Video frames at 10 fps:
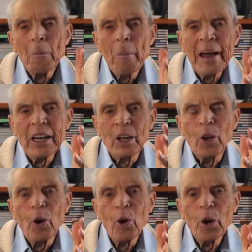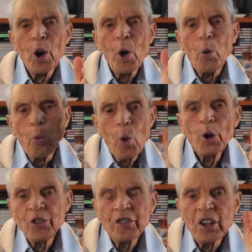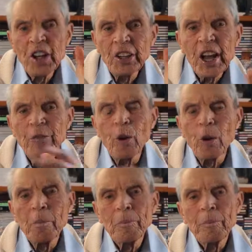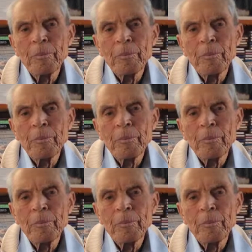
make God worse than the devil,